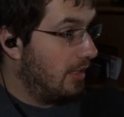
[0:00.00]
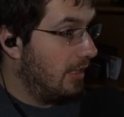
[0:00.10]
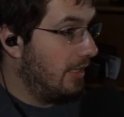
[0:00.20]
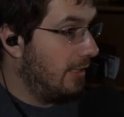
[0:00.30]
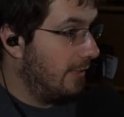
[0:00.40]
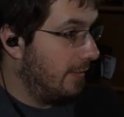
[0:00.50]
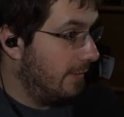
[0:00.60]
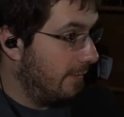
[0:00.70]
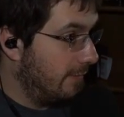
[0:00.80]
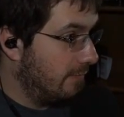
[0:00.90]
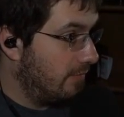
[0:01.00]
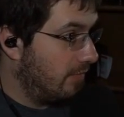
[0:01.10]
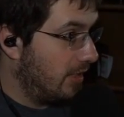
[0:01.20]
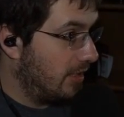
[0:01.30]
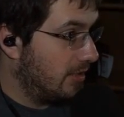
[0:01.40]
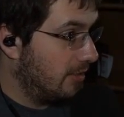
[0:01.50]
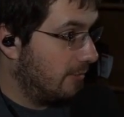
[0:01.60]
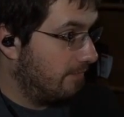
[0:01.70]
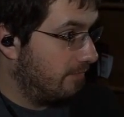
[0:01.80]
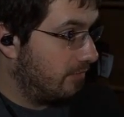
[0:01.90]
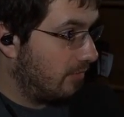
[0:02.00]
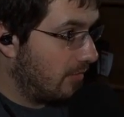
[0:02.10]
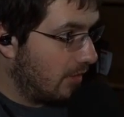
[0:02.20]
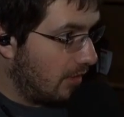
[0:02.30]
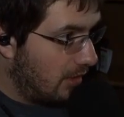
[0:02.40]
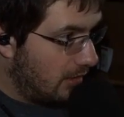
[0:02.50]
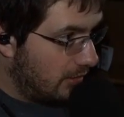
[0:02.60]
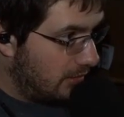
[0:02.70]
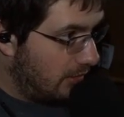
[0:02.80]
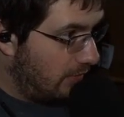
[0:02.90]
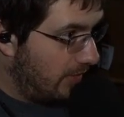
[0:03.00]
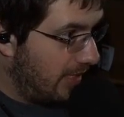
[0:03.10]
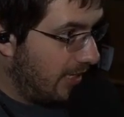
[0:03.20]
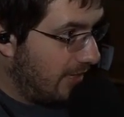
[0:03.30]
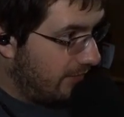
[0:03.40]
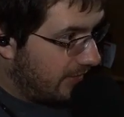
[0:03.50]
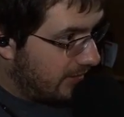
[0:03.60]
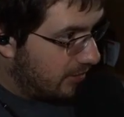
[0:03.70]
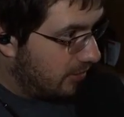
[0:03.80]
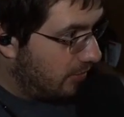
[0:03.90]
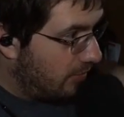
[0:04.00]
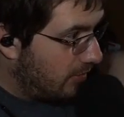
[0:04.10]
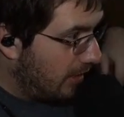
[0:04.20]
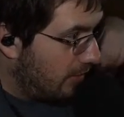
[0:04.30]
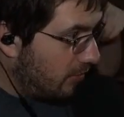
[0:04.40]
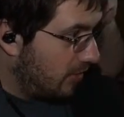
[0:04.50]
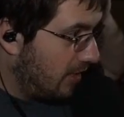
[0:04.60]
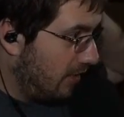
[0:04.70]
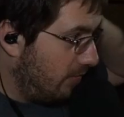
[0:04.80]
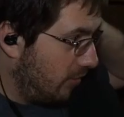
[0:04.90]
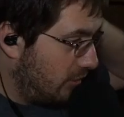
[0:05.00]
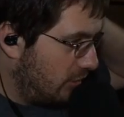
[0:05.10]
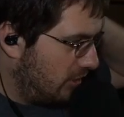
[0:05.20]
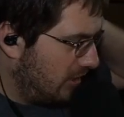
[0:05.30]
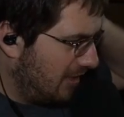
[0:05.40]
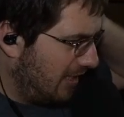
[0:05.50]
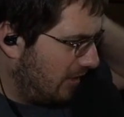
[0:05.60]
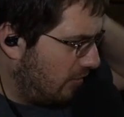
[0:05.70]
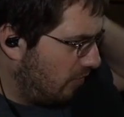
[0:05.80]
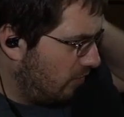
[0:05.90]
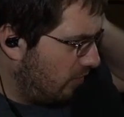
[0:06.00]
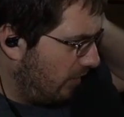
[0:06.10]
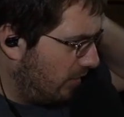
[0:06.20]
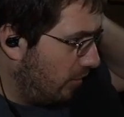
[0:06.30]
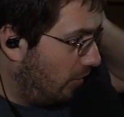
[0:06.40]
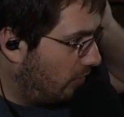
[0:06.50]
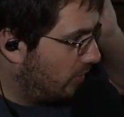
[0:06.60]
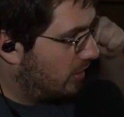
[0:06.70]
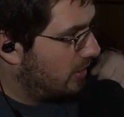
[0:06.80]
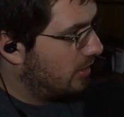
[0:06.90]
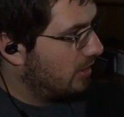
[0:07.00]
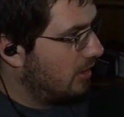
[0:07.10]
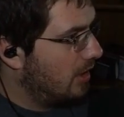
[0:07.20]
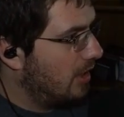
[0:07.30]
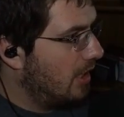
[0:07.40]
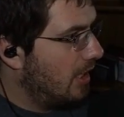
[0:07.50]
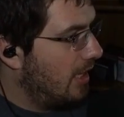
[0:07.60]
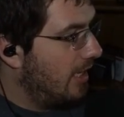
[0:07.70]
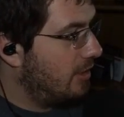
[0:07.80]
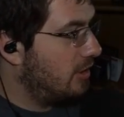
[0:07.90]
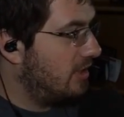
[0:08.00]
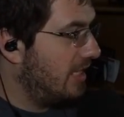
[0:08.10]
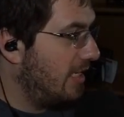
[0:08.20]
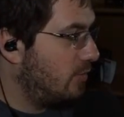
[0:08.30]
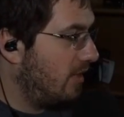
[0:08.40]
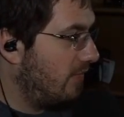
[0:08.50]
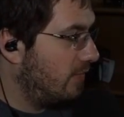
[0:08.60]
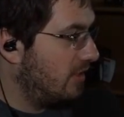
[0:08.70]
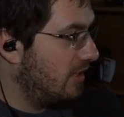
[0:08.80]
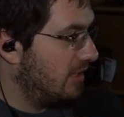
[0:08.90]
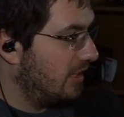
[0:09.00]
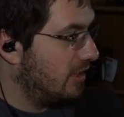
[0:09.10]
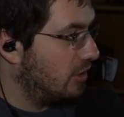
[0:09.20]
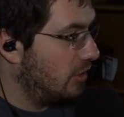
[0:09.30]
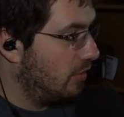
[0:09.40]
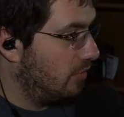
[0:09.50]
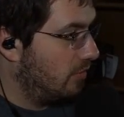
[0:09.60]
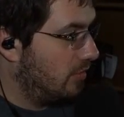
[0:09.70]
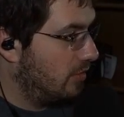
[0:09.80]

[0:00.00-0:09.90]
All right. So we have a stonecutter's camp, which does that go right? No, it just it just takes whatever's in this zone.